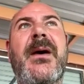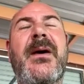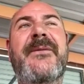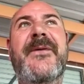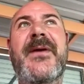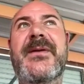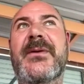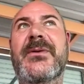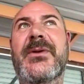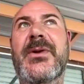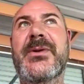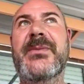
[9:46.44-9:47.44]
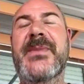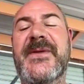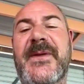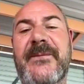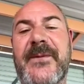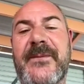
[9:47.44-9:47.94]
are fed a lot of
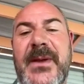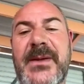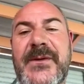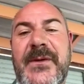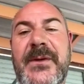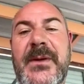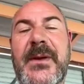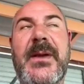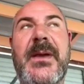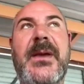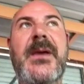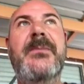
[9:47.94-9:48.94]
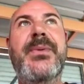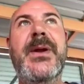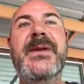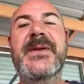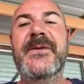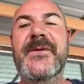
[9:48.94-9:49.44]
misinformation.
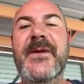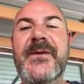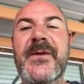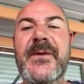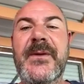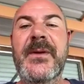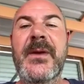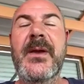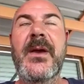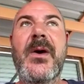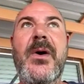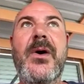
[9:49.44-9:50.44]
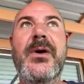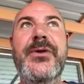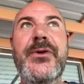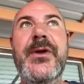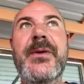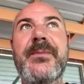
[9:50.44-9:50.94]
Pregnancy too. Oh,
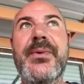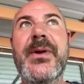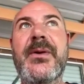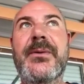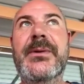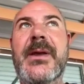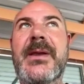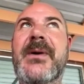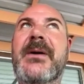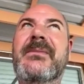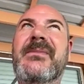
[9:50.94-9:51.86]
you can bring on labour.